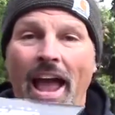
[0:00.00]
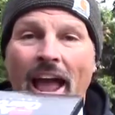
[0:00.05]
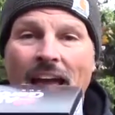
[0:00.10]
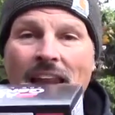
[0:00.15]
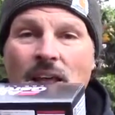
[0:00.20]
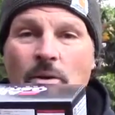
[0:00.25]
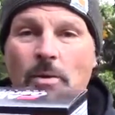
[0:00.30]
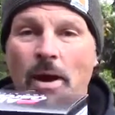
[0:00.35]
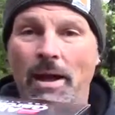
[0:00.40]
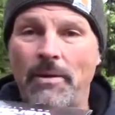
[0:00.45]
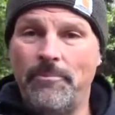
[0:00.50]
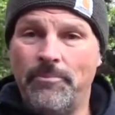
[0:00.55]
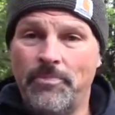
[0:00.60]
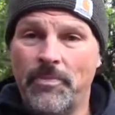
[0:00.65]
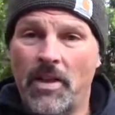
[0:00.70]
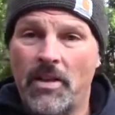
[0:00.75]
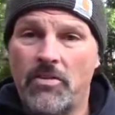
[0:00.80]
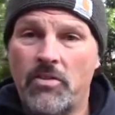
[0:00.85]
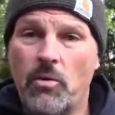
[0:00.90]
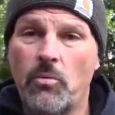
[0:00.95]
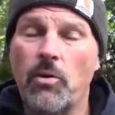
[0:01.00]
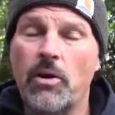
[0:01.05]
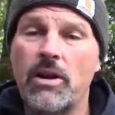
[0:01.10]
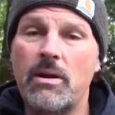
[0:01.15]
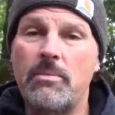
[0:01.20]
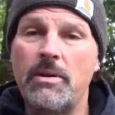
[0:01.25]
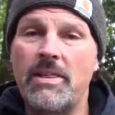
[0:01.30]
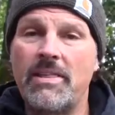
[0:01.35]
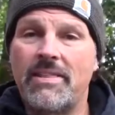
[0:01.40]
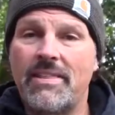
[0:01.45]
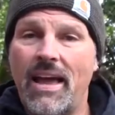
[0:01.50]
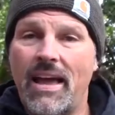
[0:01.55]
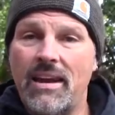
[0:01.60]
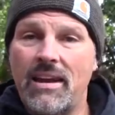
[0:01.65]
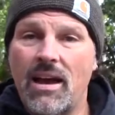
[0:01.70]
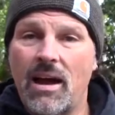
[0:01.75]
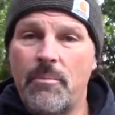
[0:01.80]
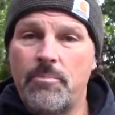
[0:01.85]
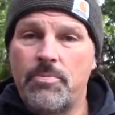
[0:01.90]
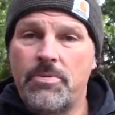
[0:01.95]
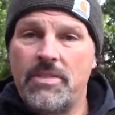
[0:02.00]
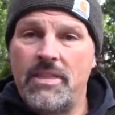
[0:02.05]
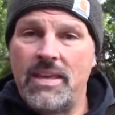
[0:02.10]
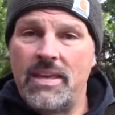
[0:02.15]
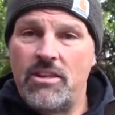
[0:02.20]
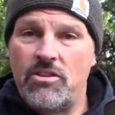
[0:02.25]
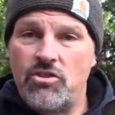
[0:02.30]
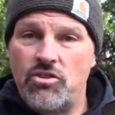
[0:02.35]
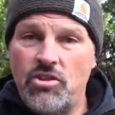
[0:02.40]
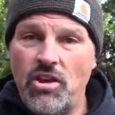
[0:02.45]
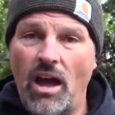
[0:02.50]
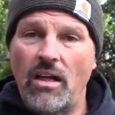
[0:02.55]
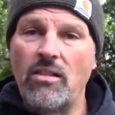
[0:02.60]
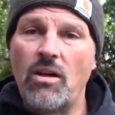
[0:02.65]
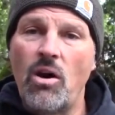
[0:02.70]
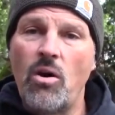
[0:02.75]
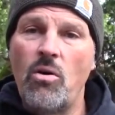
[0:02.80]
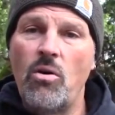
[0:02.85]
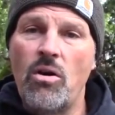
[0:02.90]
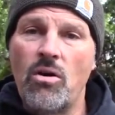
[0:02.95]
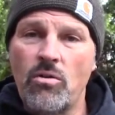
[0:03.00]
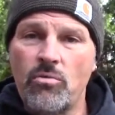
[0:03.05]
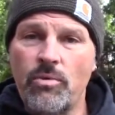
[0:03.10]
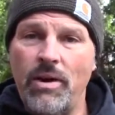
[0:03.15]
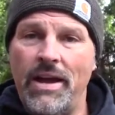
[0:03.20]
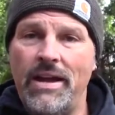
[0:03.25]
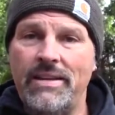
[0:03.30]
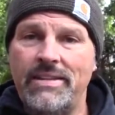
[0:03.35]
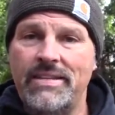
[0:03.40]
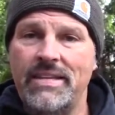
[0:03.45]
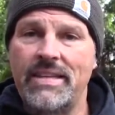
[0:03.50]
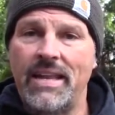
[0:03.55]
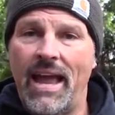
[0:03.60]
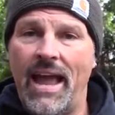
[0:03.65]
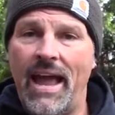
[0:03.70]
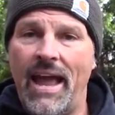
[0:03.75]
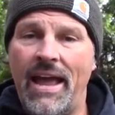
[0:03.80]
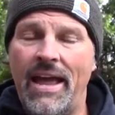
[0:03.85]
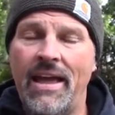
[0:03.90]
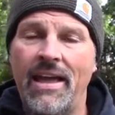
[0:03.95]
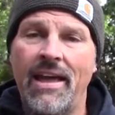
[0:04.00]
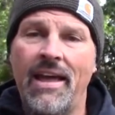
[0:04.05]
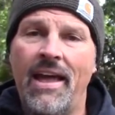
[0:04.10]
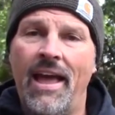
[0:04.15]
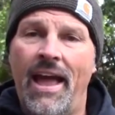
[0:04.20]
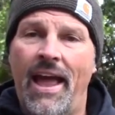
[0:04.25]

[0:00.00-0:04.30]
Anyway, so we're going to be setting up the shallow rig today.